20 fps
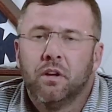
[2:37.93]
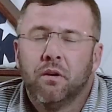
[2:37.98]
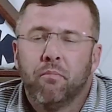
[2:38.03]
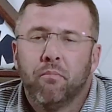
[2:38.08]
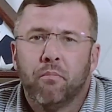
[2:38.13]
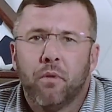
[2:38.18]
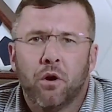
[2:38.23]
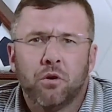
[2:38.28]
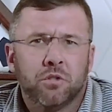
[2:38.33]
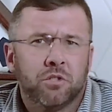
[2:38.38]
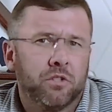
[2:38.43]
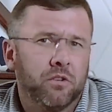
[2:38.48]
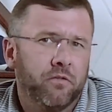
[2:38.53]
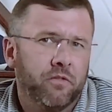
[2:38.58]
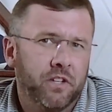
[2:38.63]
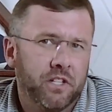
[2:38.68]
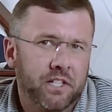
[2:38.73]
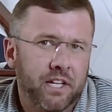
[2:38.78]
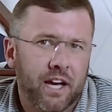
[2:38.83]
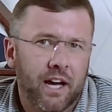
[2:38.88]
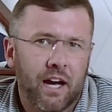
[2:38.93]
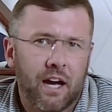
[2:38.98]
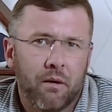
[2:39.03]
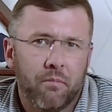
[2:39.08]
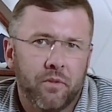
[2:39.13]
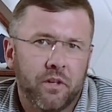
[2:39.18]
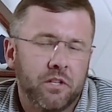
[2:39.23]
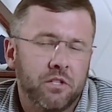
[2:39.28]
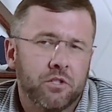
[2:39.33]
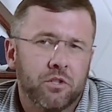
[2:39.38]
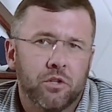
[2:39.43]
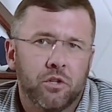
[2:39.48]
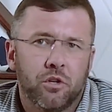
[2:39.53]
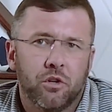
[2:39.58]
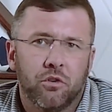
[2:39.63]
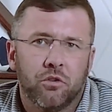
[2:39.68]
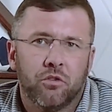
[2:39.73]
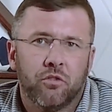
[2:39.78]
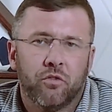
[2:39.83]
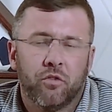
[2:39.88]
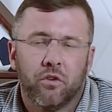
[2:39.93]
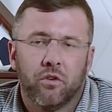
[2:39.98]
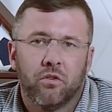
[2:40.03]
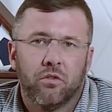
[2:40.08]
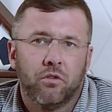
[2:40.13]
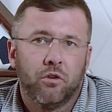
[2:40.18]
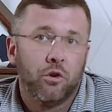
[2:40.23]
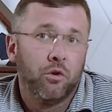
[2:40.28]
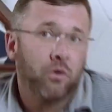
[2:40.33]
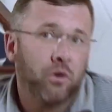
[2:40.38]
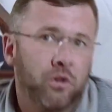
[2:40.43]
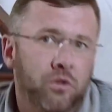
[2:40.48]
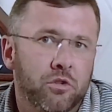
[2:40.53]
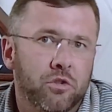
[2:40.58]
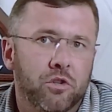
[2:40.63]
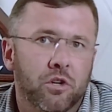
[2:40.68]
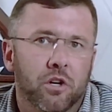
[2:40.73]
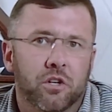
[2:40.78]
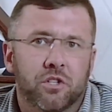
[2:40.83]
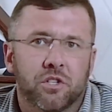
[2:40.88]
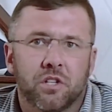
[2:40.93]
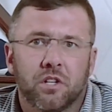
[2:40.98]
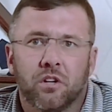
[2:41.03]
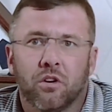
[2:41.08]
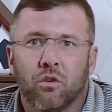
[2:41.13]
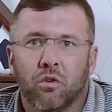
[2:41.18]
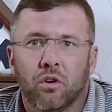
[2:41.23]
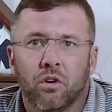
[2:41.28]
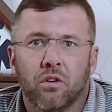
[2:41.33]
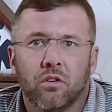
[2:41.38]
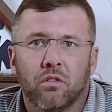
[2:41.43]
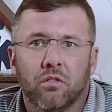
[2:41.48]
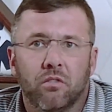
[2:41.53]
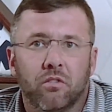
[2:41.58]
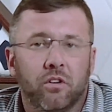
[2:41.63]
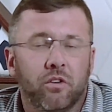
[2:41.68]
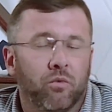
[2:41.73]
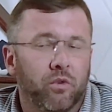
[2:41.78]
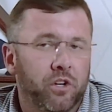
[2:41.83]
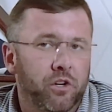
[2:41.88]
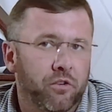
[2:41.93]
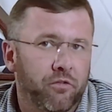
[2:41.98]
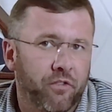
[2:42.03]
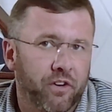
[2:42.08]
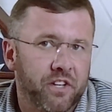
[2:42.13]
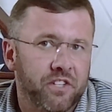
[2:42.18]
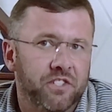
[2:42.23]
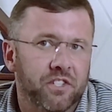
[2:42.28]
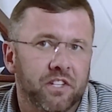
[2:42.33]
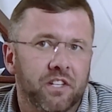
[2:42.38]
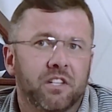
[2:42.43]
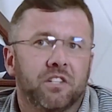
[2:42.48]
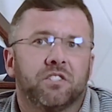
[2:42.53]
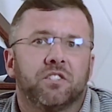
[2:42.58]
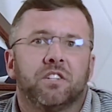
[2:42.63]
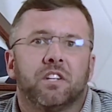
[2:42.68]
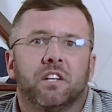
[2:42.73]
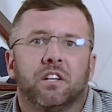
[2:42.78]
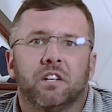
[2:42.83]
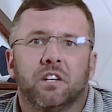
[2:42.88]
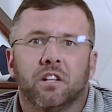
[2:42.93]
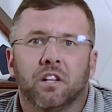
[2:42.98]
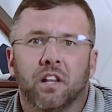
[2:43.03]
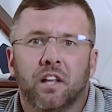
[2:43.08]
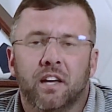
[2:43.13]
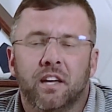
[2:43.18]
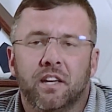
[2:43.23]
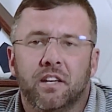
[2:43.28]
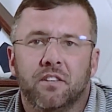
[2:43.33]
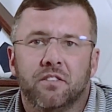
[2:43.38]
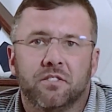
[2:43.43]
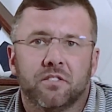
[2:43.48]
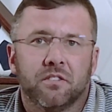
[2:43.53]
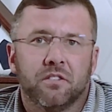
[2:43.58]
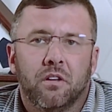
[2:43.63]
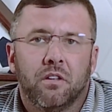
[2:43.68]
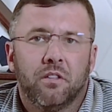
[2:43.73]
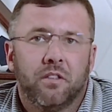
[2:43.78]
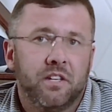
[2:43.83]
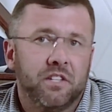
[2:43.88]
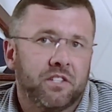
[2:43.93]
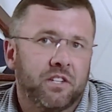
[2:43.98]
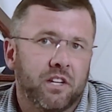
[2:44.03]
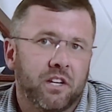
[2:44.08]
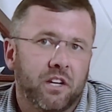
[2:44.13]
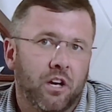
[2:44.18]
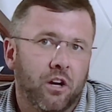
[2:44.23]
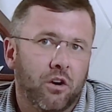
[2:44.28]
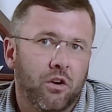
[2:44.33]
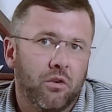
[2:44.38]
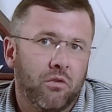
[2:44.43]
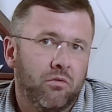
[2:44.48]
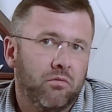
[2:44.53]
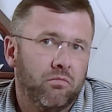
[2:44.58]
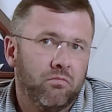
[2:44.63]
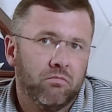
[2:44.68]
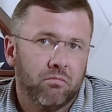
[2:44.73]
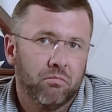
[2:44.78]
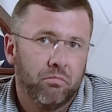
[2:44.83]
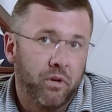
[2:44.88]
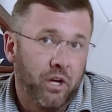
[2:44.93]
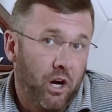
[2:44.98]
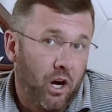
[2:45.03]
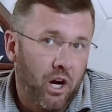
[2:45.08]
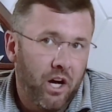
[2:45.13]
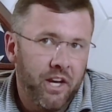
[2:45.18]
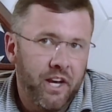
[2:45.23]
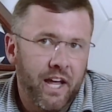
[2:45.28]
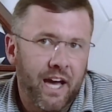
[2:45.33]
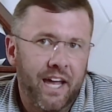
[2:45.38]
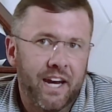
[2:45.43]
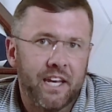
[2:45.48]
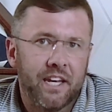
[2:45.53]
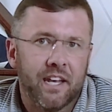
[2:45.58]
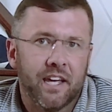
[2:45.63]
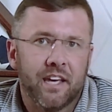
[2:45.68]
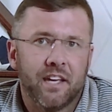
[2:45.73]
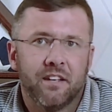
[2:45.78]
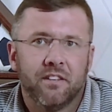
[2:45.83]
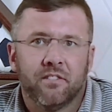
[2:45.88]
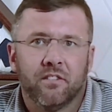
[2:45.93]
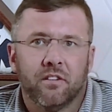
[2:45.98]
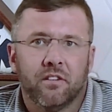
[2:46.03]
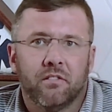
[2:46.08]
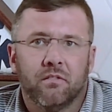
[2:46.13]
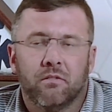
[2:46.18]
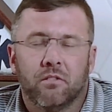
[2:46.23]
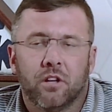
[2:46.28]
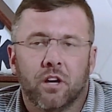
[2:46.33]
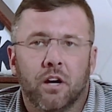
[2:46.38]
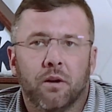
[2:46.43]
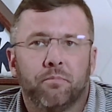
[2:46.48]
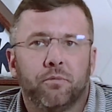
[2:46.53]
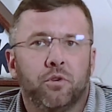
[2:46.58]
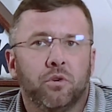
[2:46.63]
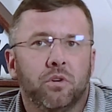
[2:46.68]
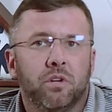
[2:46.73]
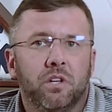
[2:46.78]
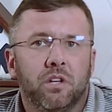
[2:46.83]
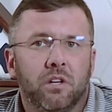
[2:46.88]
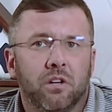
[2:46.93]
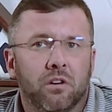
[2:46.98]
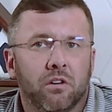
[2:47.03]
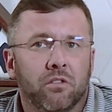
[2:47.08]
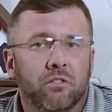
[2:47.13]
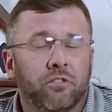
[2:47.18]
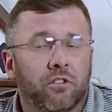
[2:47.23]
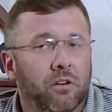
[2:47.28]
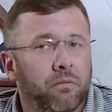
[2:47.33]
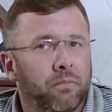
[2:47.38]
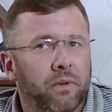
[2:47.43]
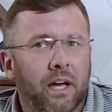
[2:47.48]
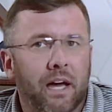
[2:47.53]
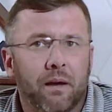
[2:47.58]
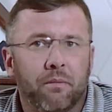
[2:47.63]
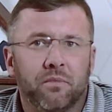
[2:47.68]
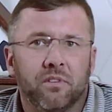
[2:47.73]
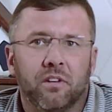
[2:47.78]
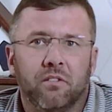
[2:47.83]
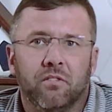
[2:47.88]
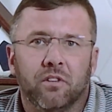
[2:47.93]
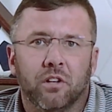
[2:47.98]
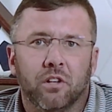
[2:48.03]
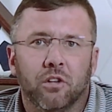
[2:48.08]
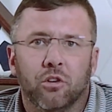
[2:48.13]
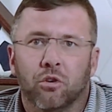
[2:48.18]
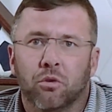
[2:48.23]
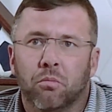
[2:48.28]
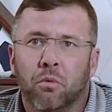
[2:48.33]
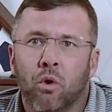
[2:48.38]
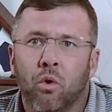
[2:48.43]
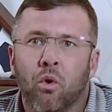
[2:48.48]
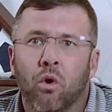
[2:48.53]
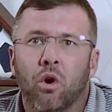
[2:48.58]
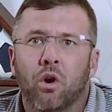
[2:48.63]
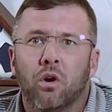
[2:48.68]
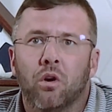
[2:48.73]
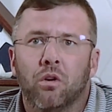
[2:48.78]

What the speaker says: Most of the time, these are used for new construction or when you're facing extended delays. These can go beyond 90 days and up to a year, sometimes even a little more.